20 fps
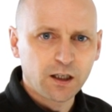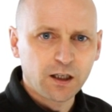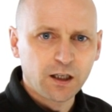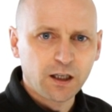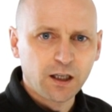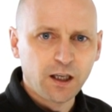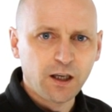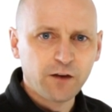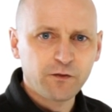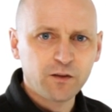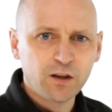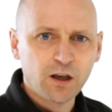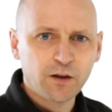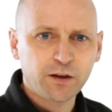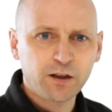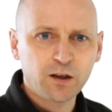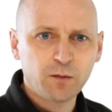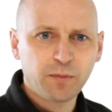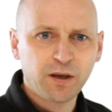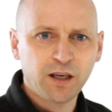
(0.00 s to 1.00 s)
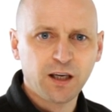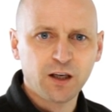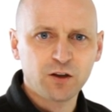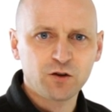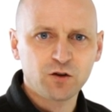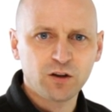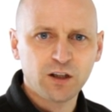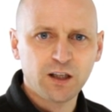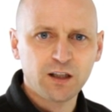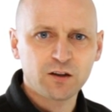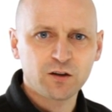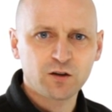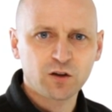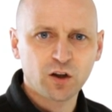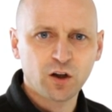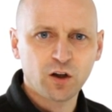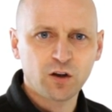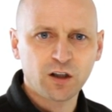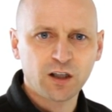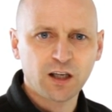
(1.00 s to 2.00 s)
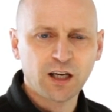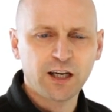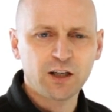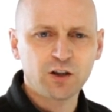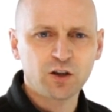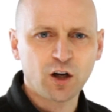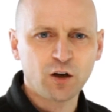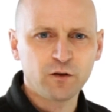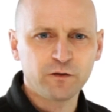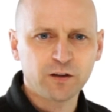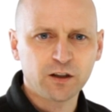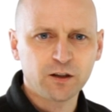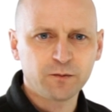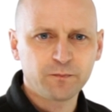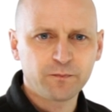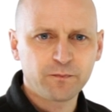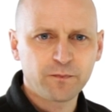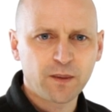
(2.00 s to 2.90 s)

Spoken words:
If nothing appears, you need to turn the gauge over.